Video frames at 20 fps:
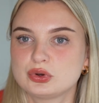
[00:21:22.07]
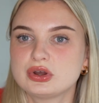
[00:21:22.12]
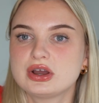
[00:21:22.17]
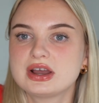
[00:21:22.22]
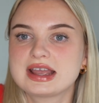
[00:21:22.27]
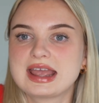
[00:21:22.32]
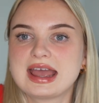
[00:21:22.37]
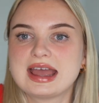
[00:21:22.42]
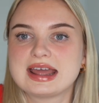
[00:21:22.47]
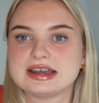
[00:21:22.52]
We're,
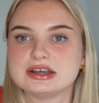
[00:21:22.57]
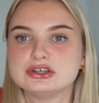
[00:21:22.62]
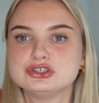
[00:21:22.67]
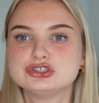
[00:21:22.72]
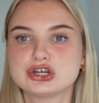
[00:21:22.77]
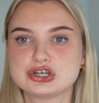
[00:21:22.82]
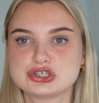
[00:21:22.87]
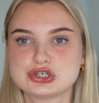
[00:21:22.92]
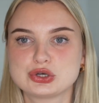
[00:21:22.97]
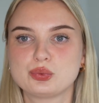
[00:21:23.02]
again,
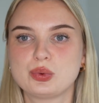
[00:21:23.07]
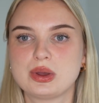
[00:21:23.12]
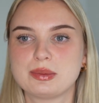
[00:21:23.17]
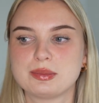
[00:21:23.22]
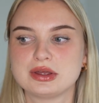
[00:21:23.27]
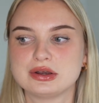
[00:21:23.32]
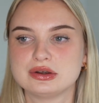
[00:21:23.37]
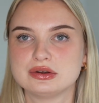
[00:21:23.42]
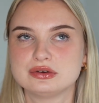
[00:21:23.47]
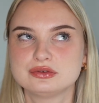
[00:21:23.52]
judging
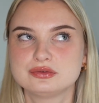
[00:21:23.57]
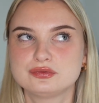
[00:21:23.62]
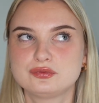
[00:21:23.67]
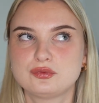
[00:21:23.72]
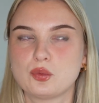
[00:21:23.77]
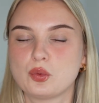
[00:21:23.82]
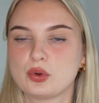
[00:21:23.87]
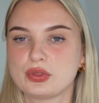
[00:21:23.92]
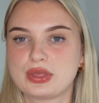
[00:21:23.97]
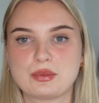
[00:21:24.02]
women
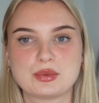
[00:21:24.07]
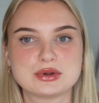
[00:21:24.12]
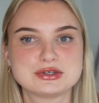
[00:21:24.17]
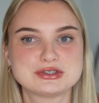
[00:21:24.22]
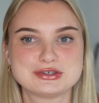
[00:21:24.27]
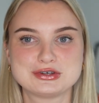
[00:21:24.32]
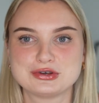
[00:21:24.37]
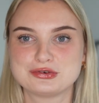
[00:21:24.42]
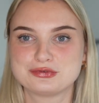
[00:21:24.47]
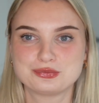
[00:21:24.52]
for what they
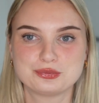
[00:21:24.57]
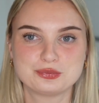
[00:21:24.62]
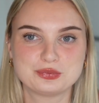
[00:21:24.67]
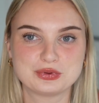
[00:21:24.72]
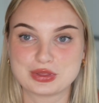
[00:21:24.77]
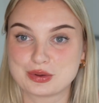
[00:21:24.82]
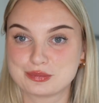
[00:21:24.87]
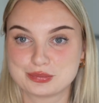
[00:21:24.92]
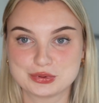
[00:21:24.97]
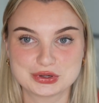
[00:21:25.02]
wish to do
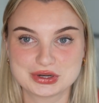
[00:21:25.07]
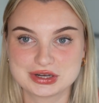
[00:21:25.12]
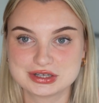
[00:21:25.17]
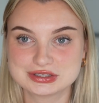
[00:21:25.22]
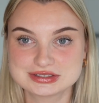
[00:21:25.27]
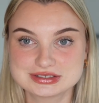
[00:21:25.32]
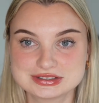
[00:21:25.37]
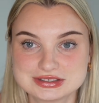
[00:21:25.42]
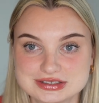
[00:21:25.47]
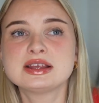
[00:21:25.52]
with their
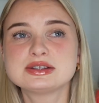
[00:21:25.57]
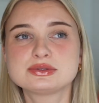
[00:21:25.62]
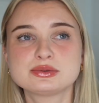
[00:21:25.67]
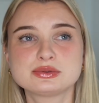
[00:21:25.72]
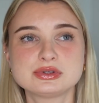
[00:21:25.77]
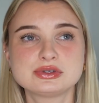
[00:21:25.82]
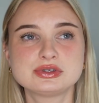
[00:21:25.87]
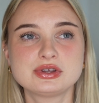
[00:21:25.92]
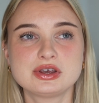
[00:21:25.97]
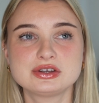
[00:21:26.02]
bodies. And there's
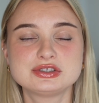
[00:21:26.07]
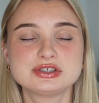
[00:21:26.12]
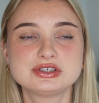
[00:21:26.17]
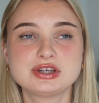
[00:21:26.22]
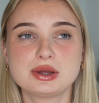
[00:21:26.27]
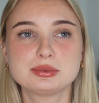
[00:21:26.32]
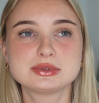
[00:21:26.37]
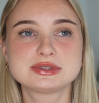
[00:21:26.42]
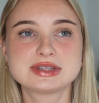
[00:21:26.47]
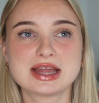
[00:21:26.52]
also such a
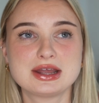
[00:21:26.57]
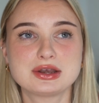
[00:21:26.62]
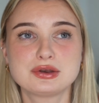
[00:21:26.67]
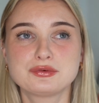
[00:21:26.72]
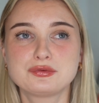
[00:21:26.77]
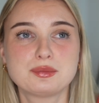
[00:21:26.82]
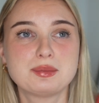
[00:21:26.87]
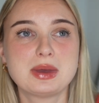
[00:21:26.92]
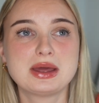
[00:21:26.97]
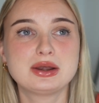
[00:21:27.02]
double standard
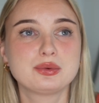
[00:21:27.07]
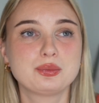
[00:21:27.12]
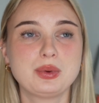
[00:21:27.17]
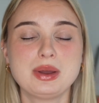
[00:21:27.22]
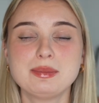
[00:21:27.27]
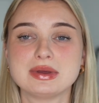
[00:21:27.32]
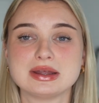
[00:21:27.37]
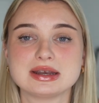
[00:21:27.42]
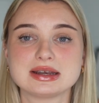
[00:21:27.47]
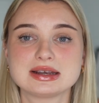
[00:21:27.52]
for men and
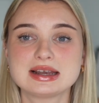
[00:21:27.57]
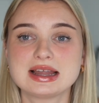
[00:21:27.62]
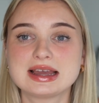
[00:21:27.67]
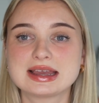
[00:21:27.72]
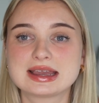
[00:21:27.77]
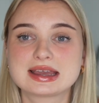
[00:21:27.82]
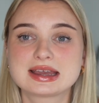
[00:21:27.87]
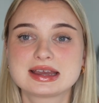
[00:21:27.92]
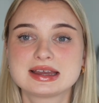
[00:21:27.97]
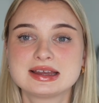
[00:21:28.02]
women.
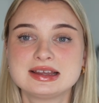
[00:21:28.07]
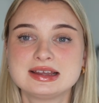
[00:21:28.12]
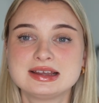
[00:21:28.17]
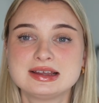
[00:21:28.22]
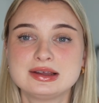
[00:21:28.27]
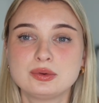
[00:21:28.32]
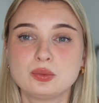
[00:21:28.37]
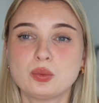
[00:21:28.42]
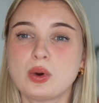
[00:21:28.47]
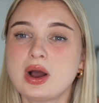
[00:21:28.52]
Like,
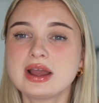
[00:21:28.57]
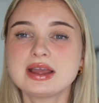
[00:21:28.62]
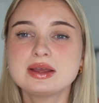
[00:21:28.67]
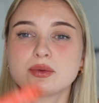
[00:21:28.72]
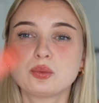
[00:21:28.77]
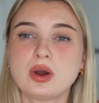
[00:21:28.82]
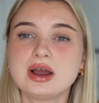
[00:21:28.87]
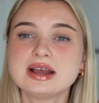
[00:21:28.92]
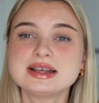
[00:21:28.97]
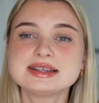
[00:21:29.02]
why
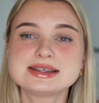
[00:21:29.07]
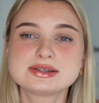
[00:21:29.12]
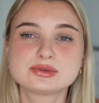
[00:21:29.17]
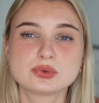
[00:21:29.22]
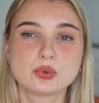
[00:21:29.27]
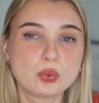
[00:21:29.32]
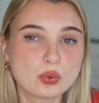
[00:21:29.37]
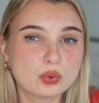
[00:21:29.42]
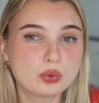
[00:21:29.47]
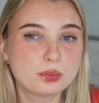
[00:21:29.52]
is this
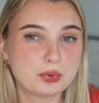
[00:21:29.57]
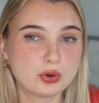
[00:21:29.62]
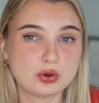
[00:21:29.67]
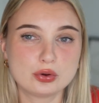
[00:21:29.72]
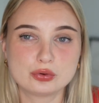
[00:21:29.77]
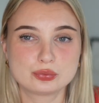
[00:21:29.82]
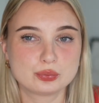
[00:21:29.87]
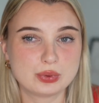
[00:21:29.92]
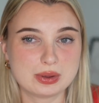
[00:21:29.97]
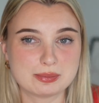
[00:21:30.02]
all put
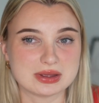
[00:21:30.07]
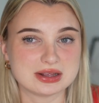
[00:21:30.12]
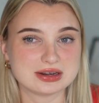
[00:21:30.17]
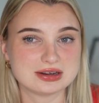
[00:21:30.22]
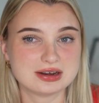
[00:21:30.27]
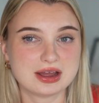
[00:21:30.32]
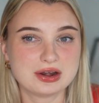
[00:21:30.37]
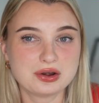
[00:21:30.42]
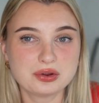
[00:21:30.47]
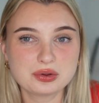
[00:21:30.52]
on
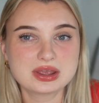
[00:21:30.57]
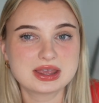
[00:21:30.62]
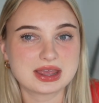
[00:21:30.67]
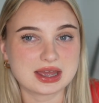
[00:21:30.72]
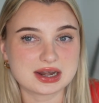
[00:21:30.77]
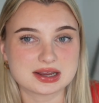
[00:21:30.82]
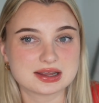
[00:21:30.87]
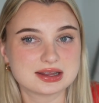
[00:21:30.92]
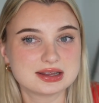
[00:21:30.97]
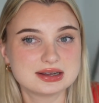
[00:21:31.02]
women? I don't
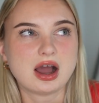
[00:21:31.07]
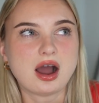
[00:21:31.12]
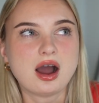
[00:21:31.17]
get it.